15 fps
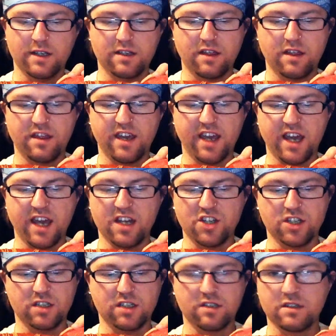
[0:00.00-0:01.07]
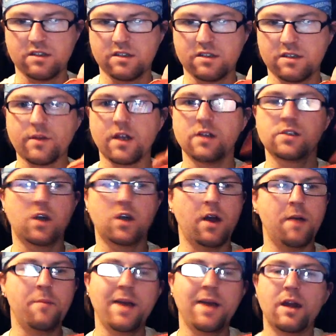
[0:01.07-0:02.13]
thick edges. So and
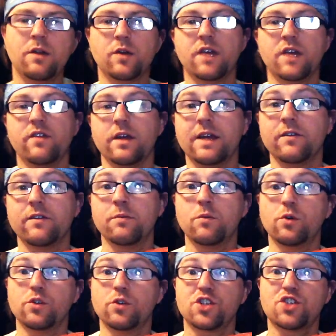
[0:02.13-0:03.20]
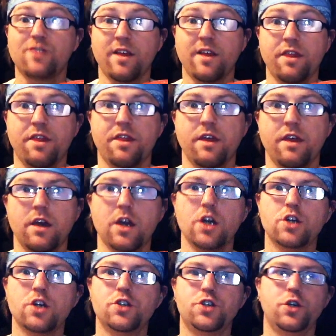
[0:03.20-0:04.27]
it'll give it even more strength
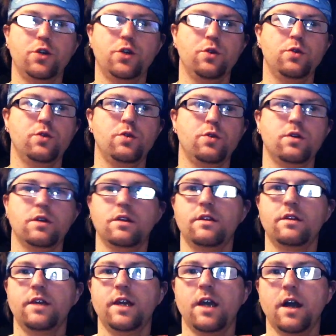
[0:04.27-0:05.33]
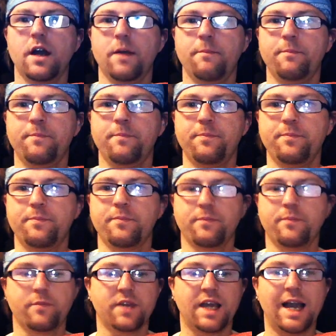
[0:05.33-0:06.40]
to
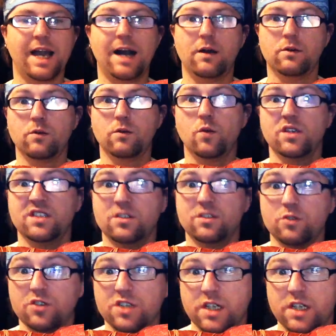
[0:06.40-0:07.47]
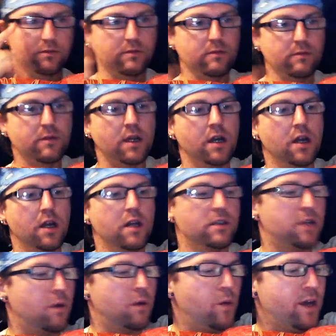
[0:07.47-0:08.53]
the cowl once it's all done. So
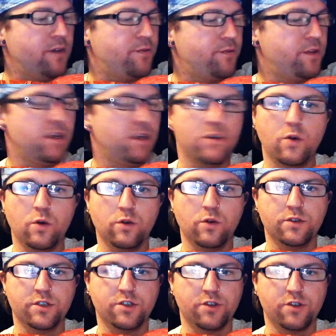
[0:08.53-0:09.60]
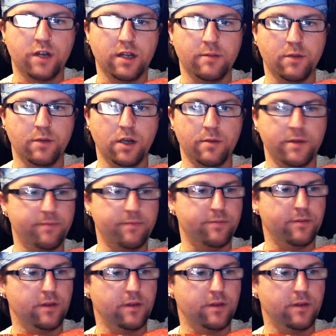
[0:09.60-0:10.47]
I'm waiting for the other horn to dry at the moment,